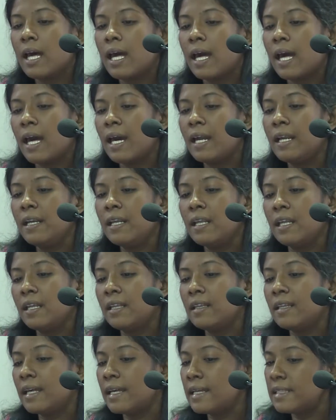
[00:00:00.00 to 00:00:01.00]
And
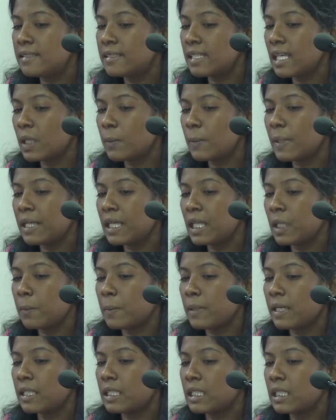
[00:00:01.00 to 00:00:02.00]
in the enzymatic
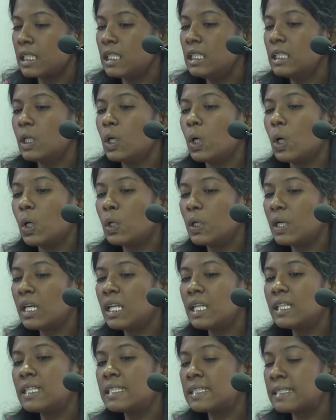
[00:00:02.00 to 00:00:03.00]
method,
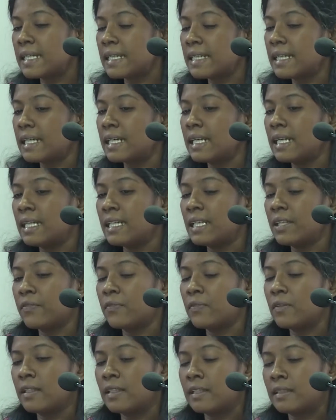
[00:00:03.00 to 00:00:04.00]
only the statistically
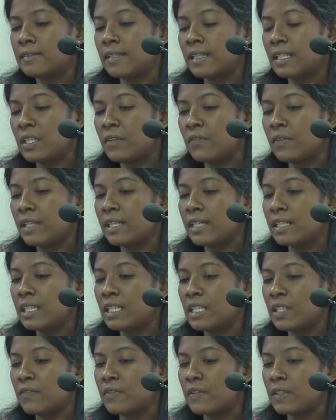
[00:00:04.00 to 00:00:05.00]
significant
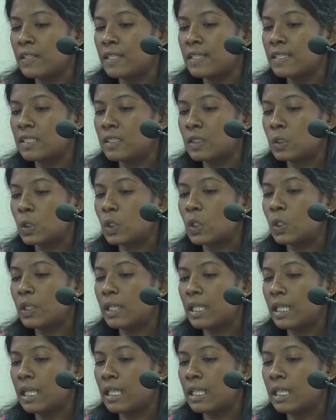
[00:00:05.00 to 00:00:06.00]
interference
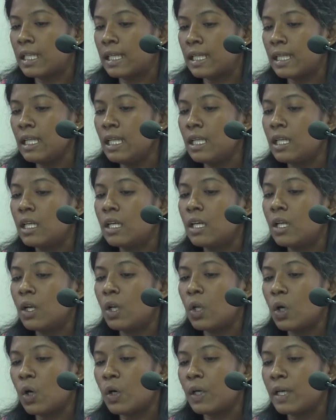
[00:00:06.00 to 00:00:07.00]
shown in the
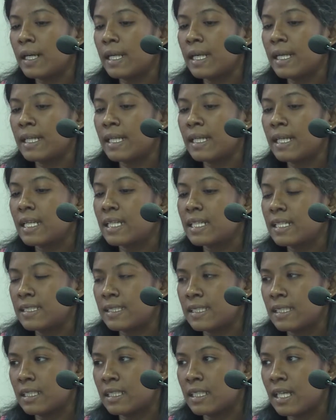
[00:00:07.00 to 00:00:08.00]
low creatinine
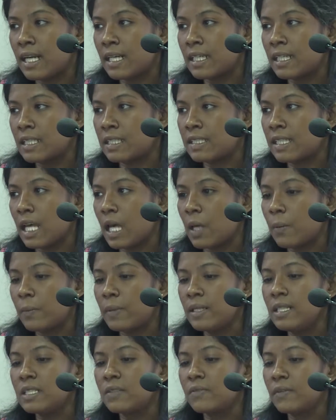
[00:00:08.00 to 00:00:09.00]
concentrated
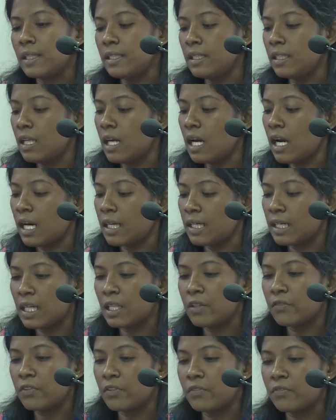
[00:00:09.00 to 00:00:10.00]
samples with
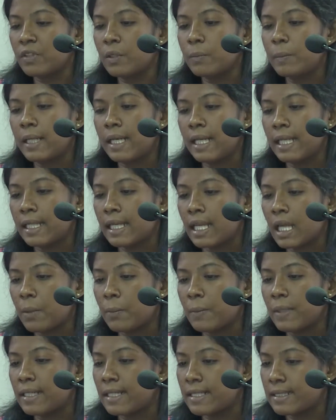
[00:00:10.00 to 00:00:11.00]
150 mg
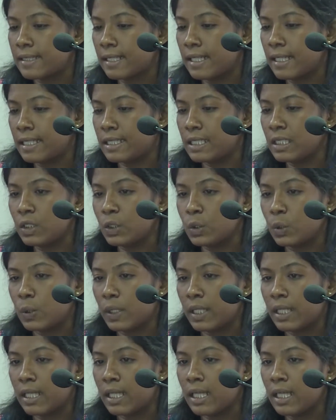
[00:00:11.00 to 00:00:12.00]
per deciliter
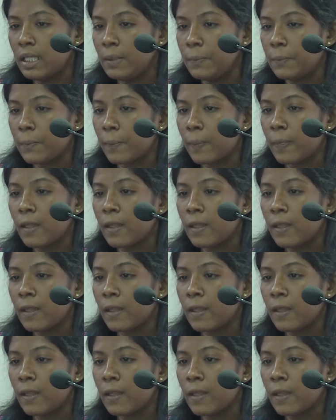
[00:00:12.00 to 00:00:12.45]
urea.